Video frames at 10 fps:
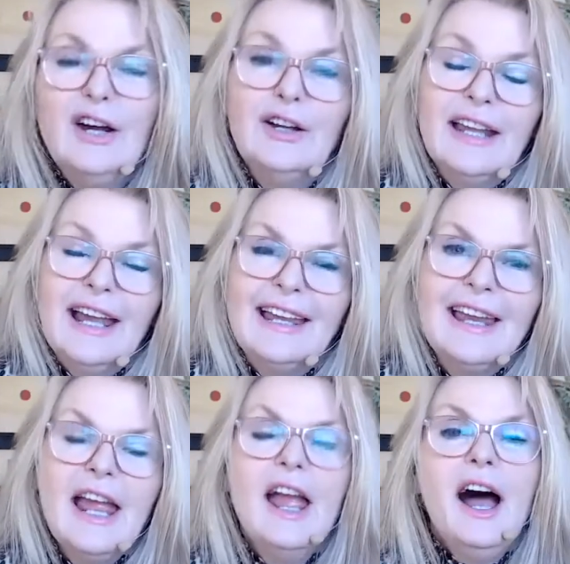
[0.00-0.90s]
Okay,
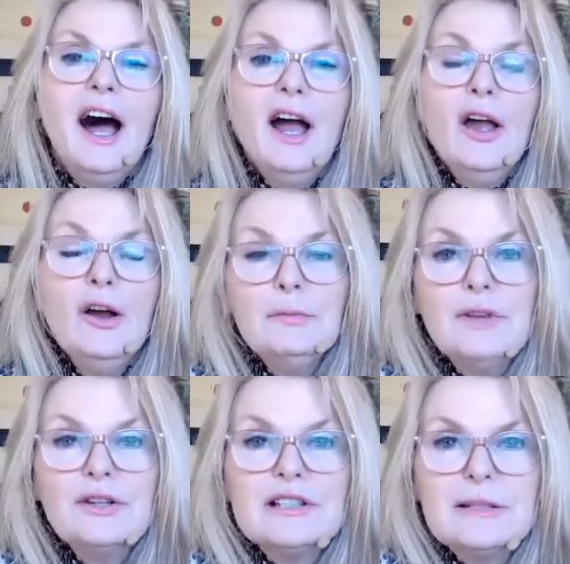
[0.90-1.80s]
I hope
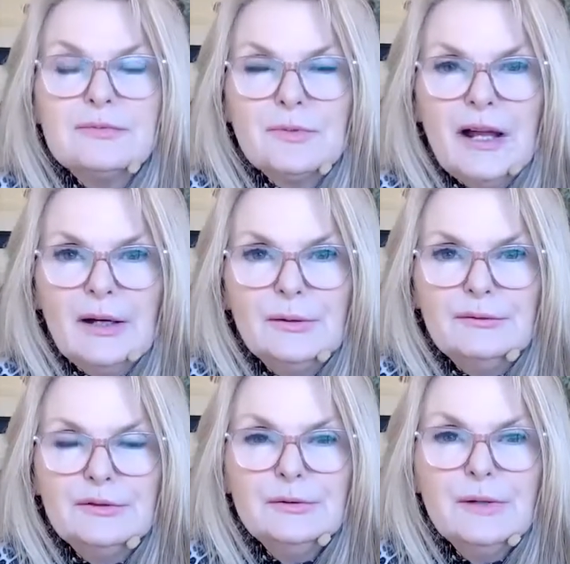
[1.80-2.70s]
those tips were
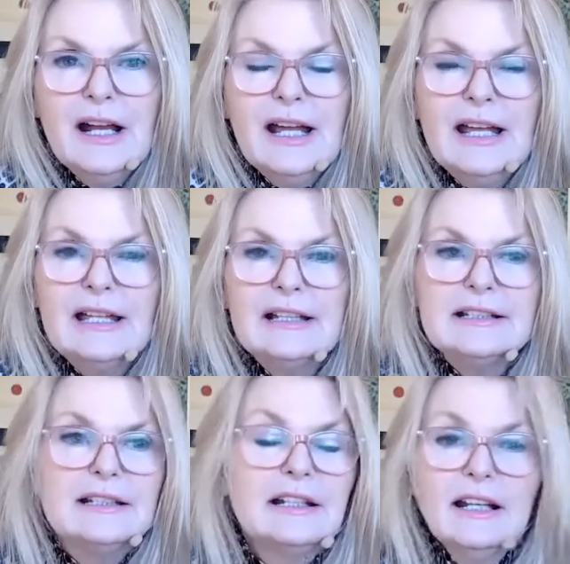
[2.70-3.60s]
helpful.
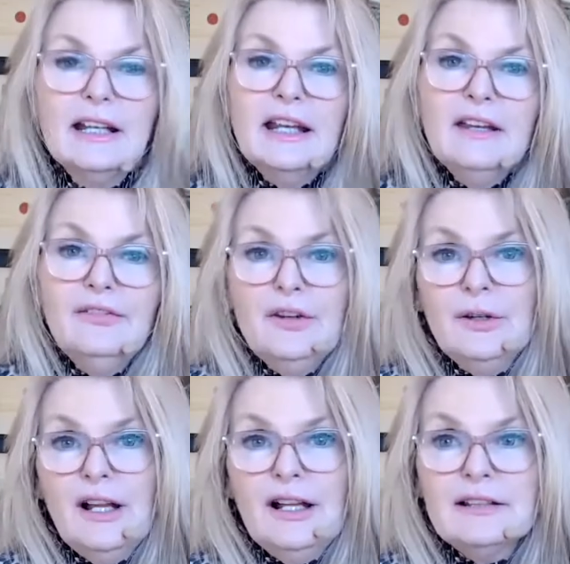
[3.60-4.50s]
And if you
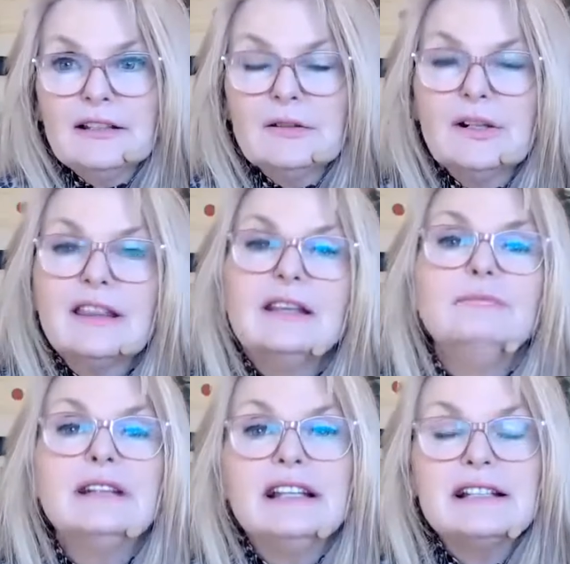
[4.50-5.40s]
like this sort of thing,
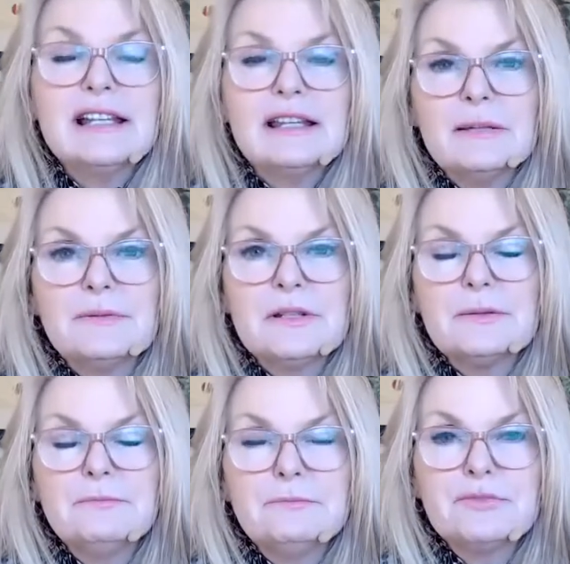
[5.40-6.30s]
please hit the
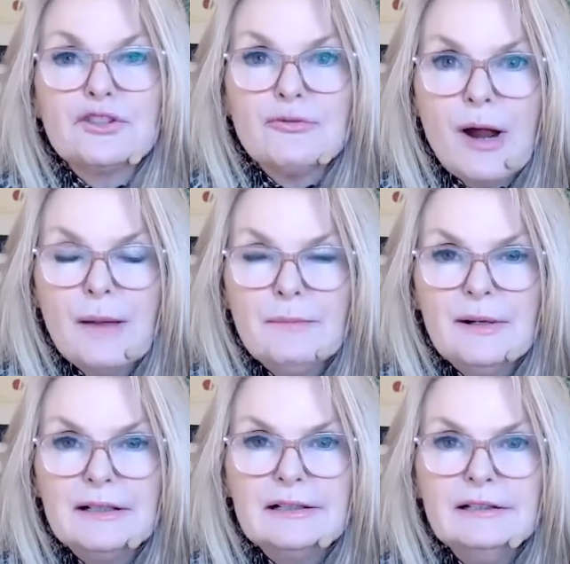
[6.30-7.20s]
subscribe
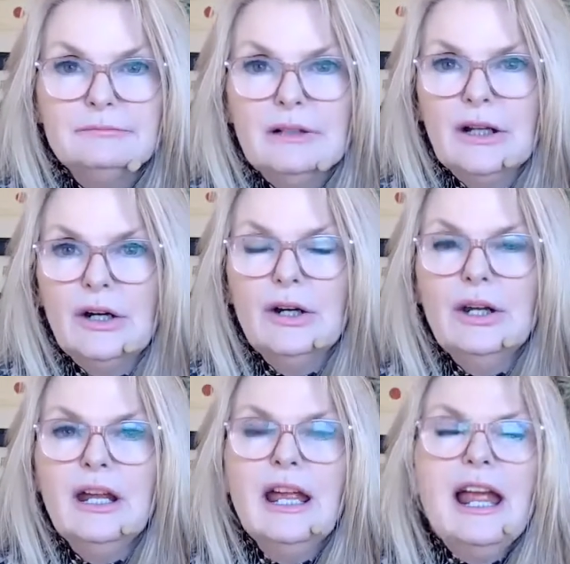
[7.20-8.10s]
button below.